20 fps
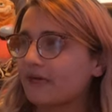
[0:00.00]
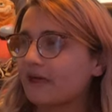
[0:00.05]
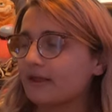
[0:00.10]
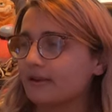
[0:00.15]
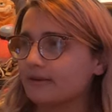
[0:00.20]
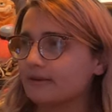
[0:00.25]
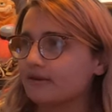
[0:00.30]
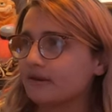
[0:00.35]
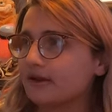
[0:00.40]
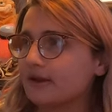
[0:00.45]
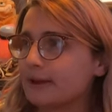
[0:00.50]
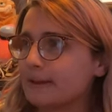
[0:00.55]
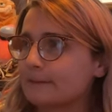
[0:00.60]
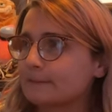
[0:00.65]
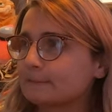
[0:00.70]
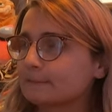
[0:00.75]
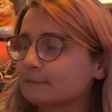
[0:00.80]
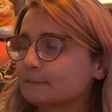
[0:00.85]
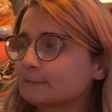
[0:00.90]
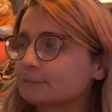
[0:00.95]
And, yeah,
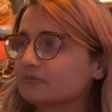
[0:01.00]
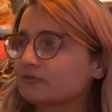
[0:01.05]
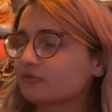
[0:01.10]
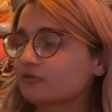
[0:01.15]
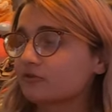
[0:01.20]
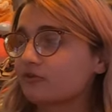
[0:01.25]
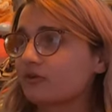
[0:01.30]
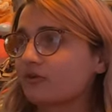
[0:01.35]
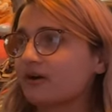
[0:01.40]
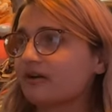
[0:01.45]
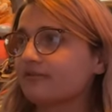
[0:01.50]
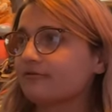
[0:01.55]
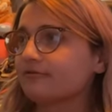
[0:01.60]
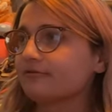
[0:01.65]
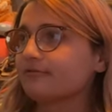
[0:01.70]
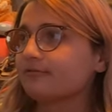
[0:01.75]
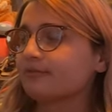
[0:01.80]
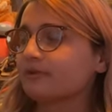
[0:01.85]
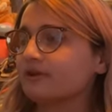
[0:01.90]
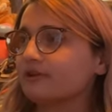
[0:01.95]
so I've
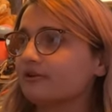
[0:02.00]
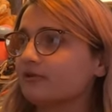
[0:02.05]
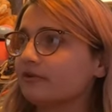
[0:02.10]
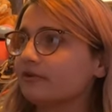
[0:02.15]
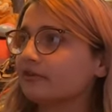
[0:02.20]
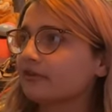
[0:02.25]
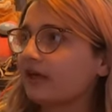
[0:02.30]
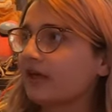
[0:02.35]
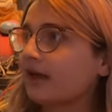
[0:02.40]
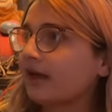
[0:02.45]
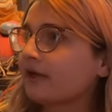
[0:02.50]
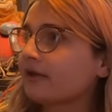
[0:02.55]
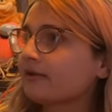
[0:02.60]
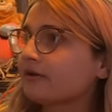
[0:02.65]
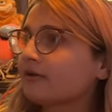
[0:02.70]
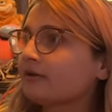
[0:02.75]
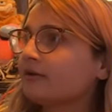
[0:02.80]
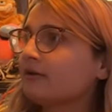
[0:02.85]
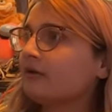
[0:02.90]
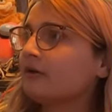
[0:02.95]
been doing that.
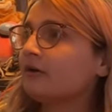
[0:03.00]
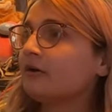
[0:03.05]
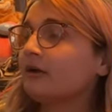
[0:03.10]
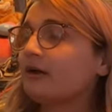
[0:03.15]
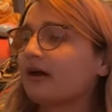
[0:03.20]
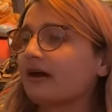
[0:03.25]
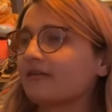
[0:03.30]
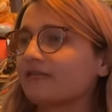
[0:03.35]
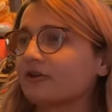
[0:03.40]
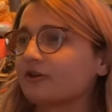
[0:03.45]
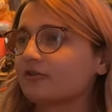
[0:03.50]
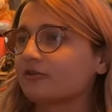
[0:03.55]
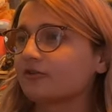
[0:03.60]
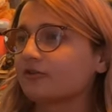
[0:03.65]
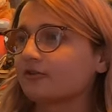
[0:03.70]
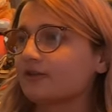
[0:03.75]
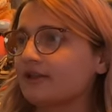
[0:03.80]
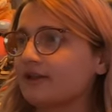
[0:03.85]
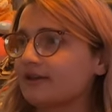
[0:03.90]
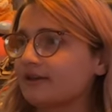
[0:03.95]
I've
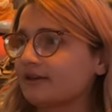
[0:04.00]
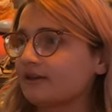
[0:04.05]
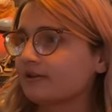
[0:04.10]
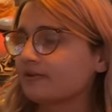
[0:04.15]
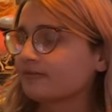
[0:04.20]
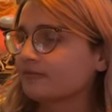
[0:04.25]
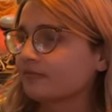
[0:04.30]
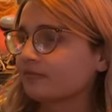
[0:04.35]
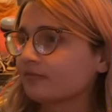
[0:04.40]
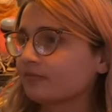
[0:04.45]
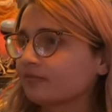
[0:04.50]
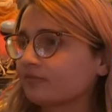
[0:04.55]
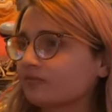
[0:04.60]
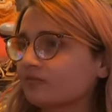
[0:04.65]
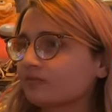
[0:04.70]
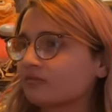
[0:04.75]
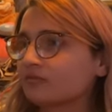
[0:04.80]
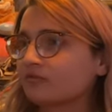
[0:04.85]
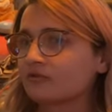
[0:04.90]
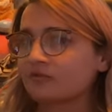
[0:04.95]
also, like,
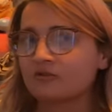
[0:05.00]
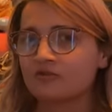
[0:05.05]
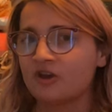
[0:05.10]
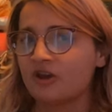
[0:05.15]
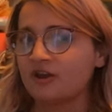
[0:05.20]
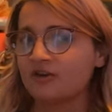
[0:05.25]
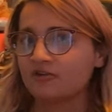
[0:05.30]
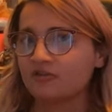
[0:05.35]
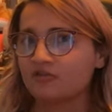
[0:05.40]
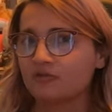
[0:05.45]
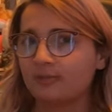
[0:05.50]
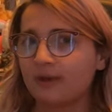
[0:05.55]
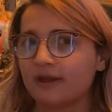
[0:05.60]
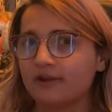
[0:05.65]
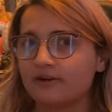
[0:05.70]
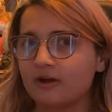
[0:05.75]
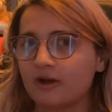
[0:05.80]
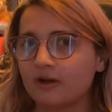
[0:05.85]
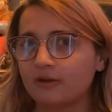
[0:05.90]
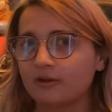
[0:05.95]
changed my
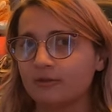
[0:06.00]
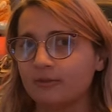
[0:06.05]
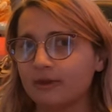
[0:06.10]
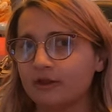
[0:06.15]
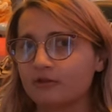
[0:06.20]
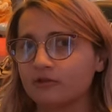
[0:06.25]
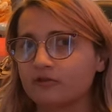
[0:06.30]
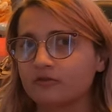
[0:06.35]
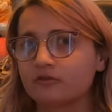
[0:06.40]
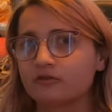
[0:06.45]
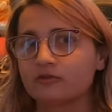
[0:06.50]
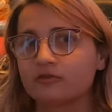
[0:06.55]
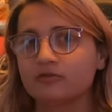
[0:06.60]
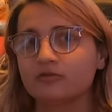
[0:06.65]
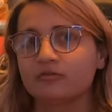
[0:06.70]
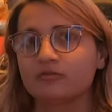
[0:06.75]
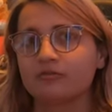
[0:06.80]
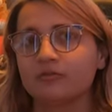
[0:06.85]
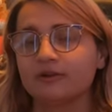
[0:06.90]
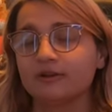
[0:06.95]
documents,
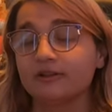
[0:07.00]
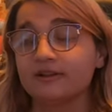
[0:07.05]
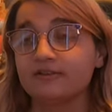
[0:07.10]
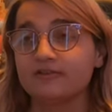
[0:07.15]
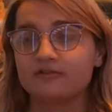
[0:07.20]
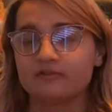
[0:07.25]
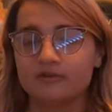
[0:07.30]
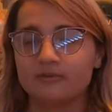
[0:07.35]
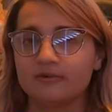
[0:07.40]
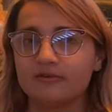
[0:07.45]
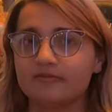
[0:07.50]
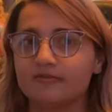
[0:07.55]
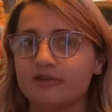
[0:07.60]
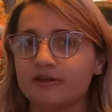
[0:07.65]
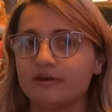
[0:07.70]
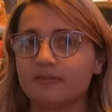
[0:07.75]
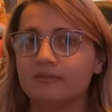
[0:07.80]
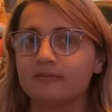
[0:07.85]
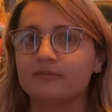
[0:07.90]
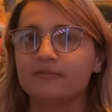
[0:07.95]
or at least some of
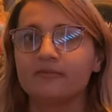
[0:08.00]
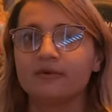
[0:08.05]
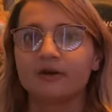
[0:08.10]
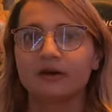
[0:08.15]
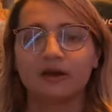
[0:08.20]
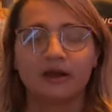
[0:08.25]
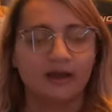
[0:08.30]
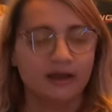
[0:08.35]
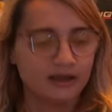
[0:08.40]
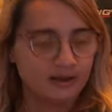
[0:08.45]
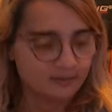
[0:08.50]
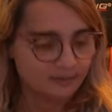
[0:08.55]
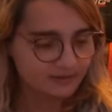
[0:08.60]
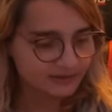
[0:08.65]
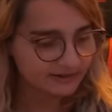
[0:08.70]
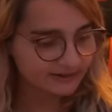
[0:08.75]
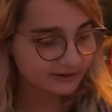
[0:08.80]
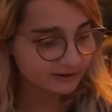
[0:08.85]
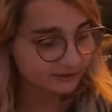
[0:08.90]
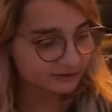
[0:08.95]
them. I'm
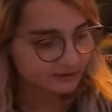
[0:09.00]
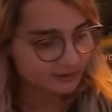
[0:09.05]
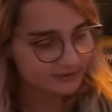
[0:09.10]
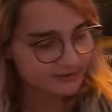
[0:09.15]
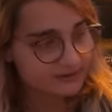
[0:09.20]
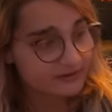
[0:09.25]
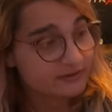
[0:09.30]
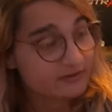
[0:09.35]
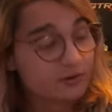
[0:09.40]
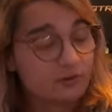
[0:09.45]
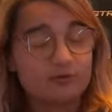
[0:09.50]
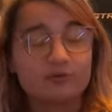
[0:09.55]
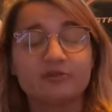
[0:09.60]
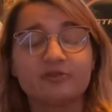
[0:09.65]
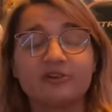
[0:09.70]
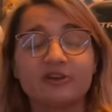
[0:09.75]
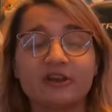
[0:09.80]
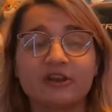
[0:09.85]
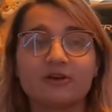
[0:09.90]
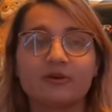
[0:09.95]
planning on going to Social
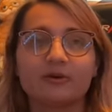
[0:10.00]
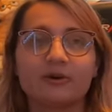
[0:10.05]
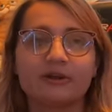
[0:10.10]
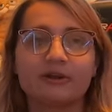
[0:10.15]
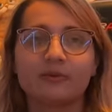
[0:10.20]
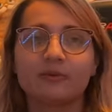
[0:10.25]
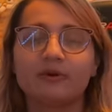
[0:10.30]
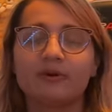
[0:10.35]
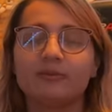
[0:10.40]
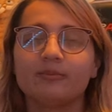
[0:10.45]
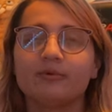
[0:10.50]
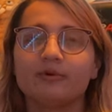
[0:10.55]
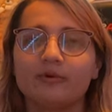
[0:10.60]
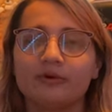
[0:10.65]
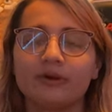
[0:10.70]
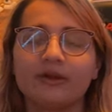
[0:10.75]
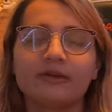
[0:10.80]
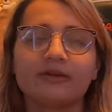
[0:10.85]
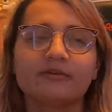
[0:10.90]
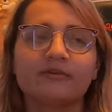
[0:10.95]
Security at one
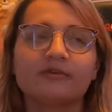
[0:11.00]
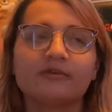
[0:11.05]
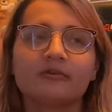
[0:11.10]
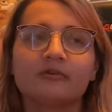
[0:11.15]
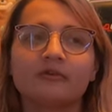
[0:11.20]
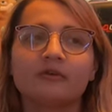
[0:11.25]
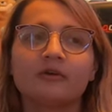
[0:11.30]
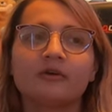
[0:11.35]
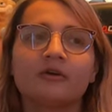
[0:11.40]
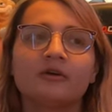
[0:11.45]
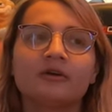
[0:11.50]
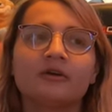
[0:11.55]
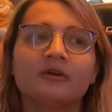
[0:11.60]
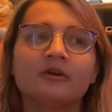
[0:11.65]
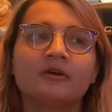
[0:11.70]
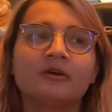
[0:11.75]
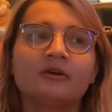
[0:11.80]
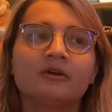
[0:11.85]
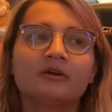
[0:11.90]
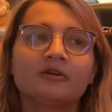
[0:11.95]
point,
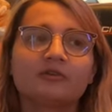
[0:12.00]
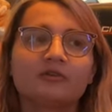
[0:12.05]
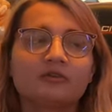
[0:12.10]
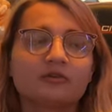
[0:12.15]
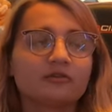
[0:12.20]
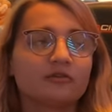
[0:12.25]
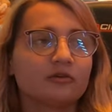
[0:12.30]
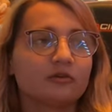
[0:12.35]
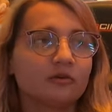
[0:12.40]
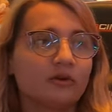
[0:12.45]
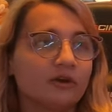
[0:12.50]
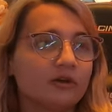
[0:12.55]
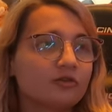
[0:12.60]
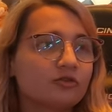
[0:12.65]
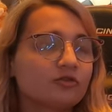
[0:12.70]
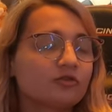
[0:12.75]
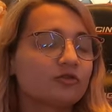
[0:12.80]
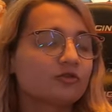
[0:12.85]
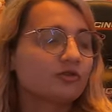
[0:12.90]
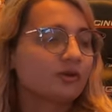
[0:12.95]

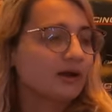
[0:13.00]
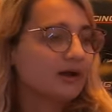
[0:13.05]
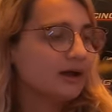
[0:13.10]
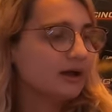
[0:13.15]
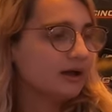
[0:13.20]
soonish.